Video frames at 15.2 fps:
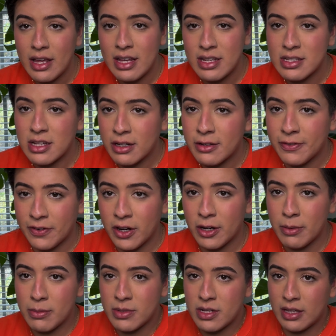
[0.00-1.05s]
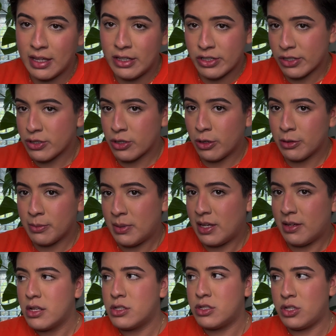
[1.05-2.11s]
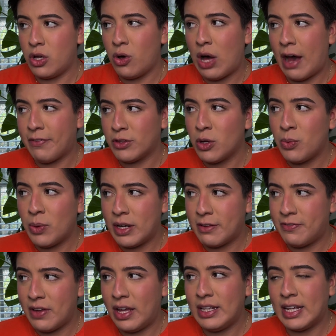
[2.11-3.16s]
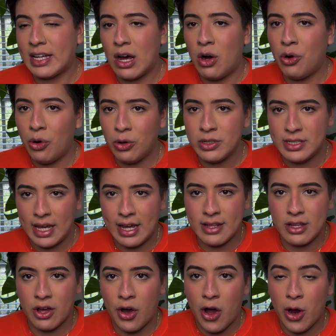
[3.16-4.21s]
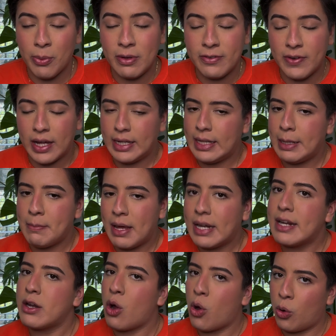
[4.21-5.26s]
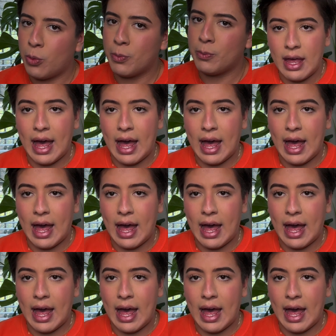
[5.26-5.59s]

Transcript: Is confirmed, he just told me. So after what it felt like a whole day in the car, we finally made it home.